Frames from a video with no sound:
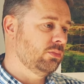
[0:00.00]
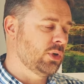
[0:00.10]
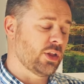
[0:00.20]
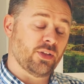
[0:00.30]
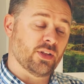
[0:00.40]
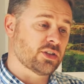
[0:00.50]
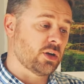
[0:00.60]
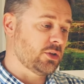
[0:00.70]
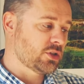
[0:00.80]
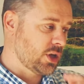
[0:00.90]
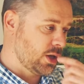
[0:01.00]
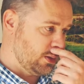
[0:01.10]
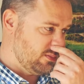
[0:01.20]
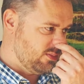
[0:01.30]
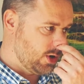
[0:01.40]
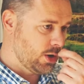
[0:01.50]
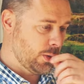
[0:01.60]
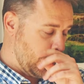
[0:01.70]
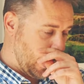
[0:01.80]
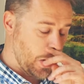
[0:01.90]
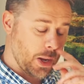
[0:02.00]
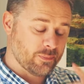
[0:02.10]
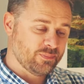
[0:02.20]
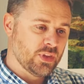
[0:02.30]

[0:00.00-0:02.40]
well, I think that's how you say it, moiré, yeah.